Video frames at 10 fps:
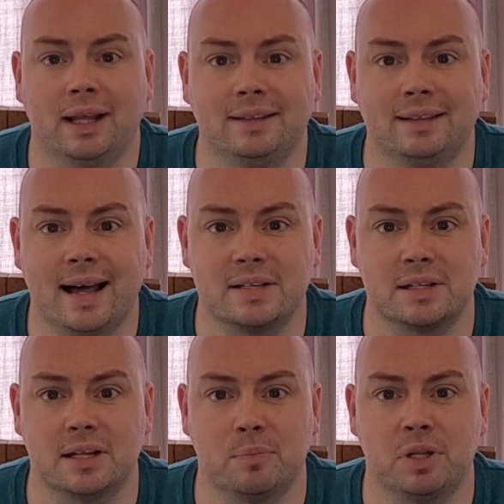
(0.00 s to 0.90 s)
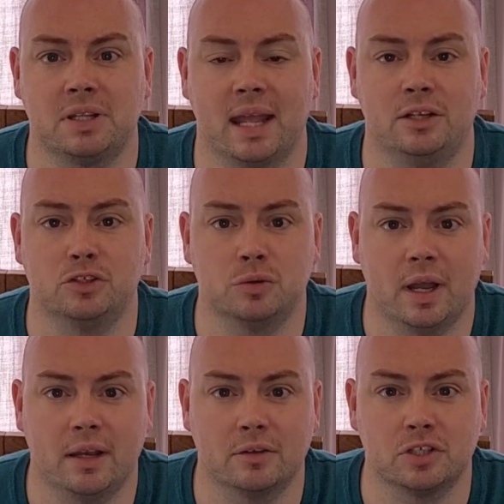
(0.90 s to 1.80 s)
elastic potential
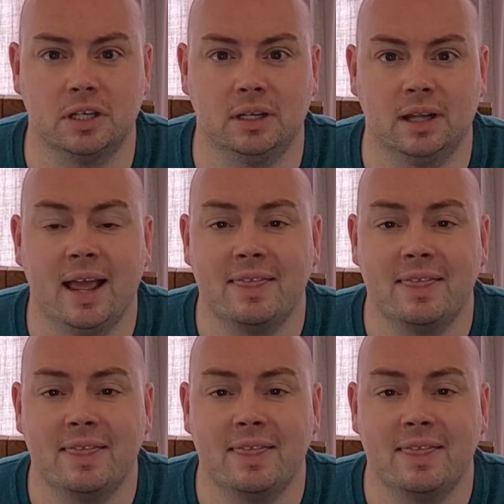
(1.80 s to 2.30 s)
energy.